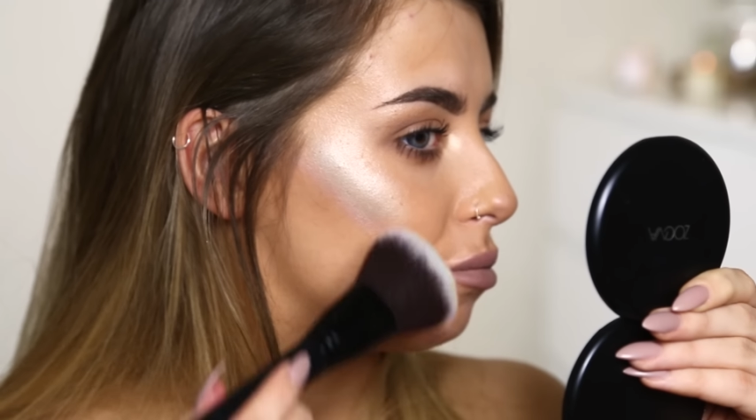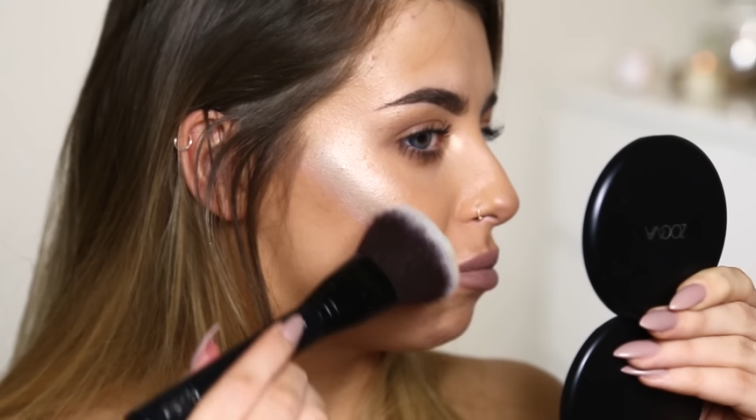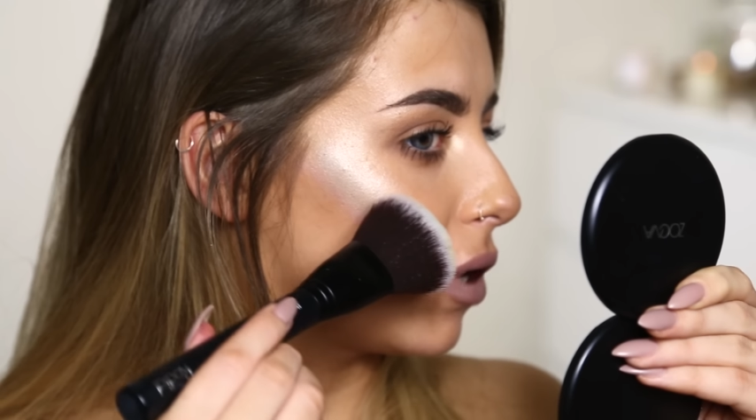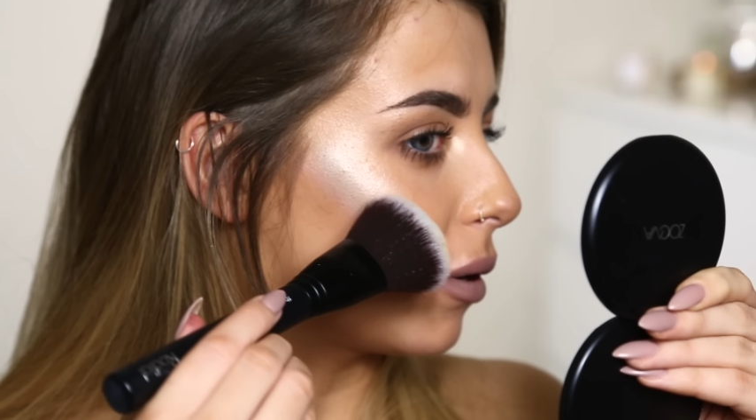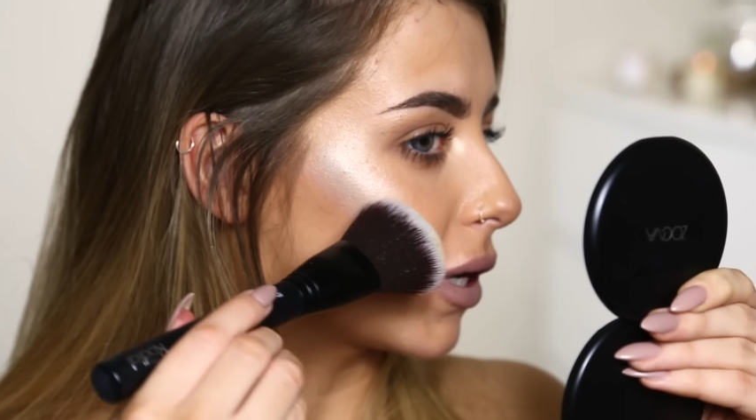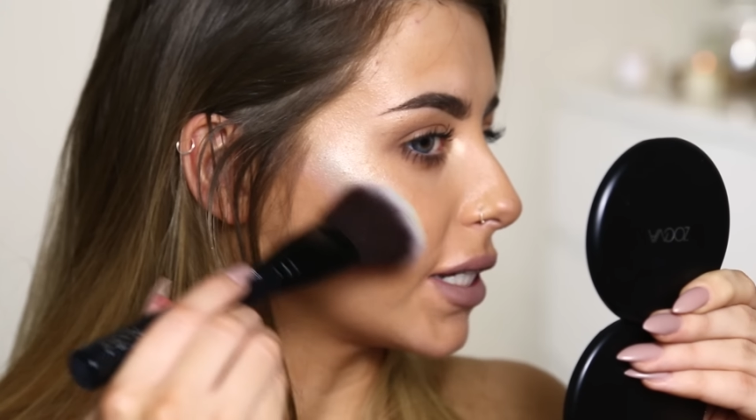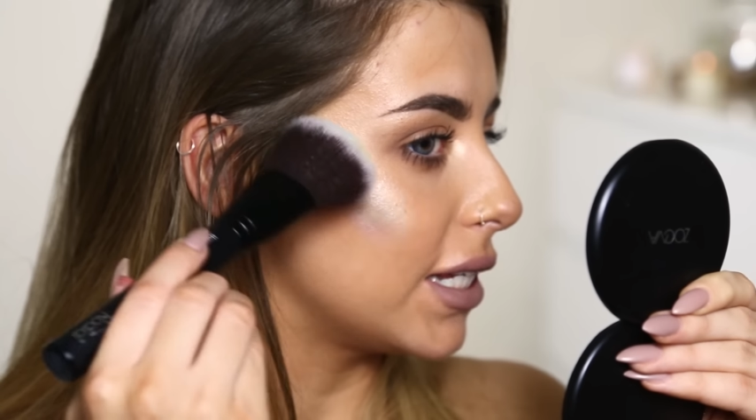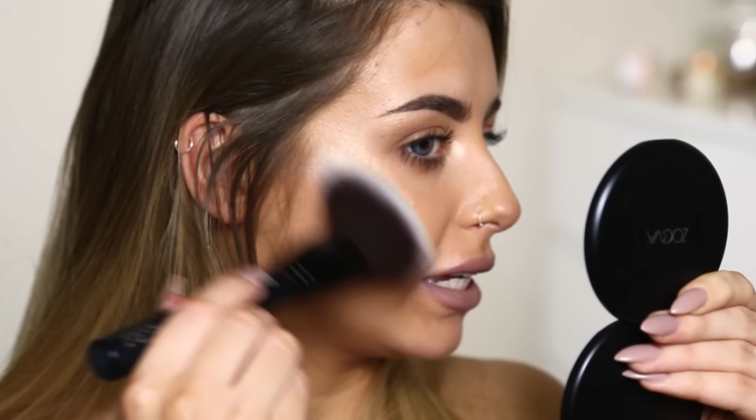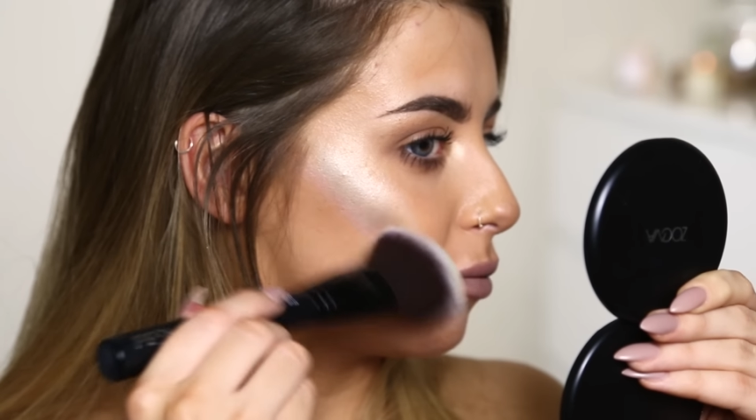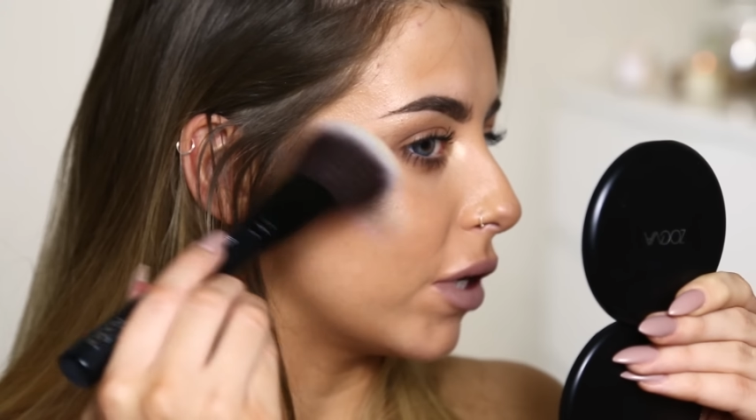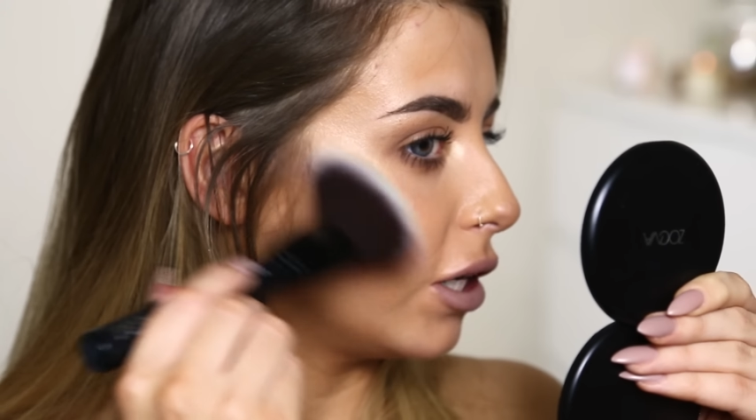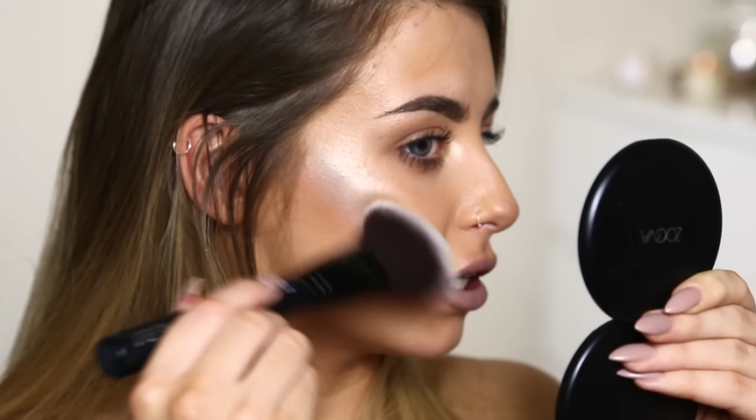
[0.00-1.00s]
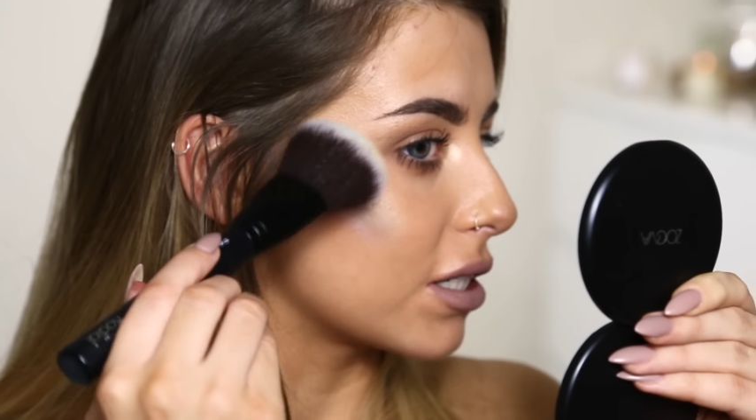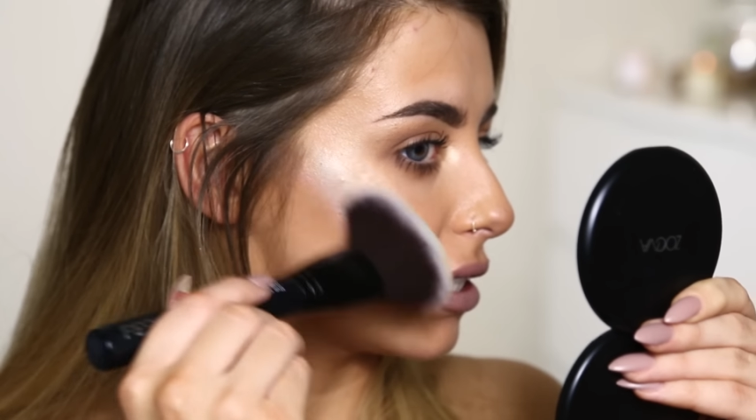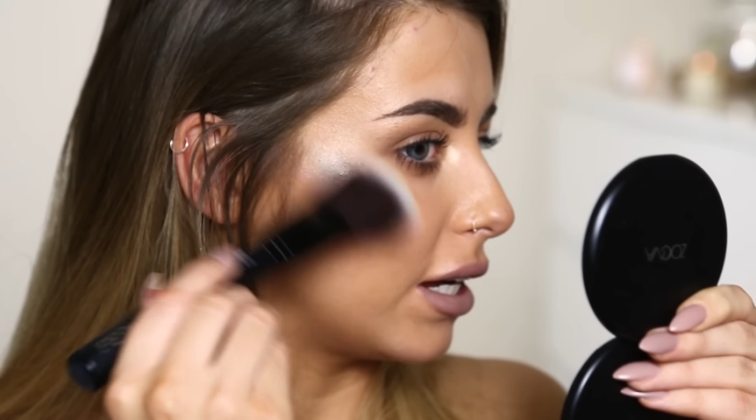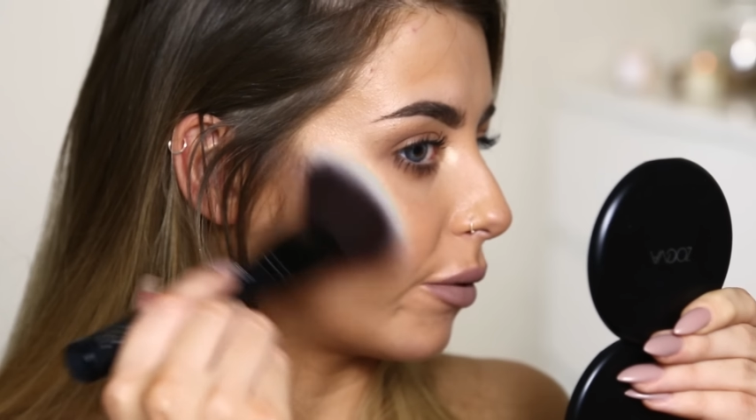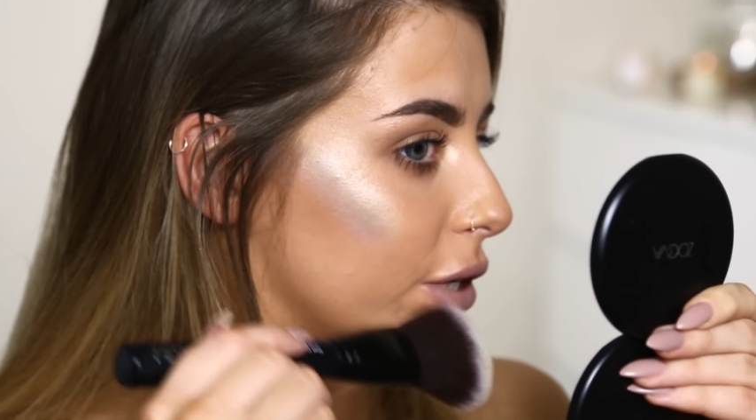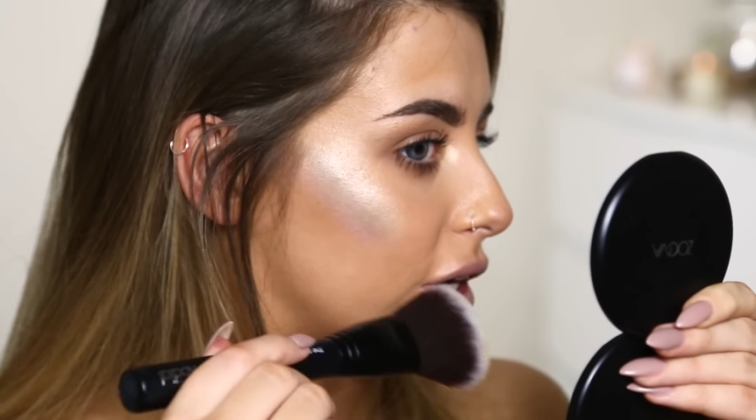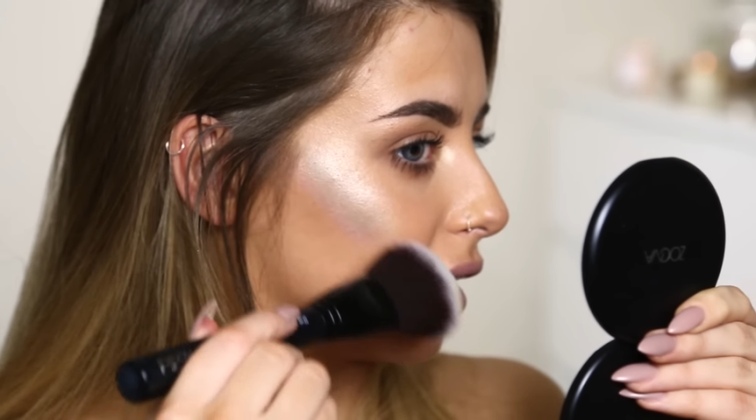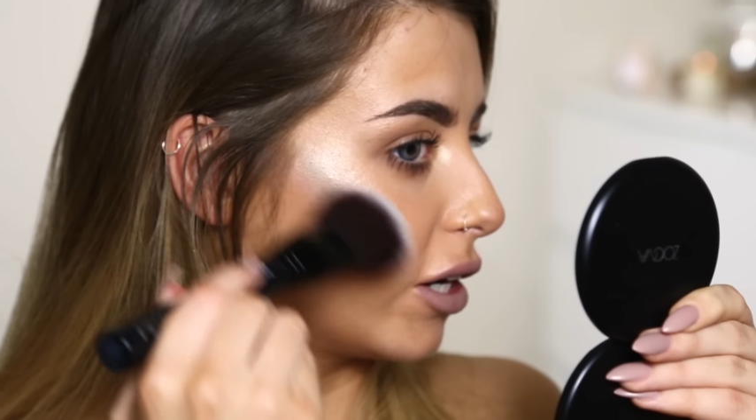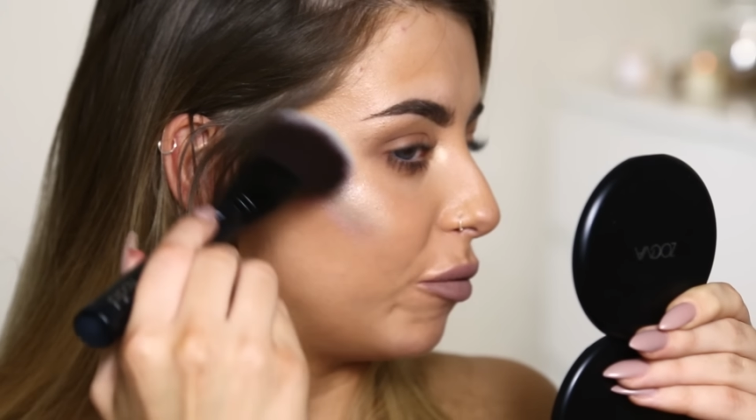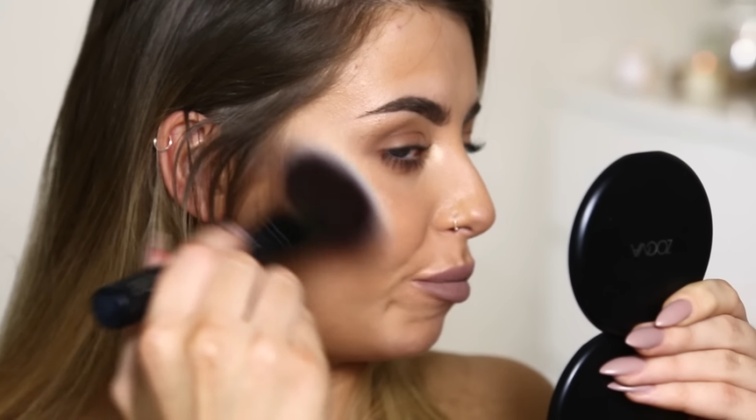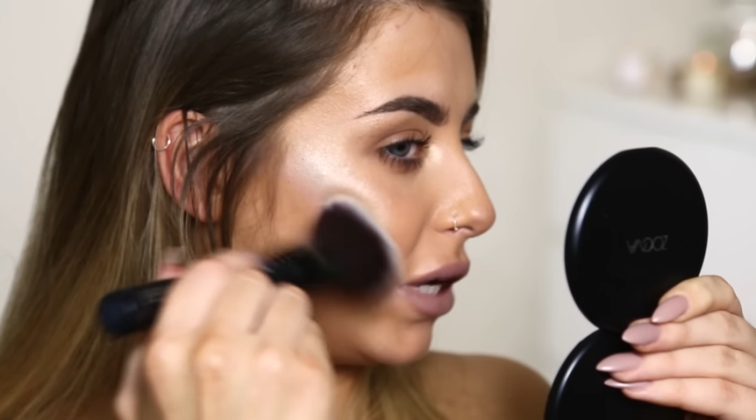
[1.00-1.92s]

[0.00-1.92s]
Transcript: But I'm going to see what it looks like when you kind of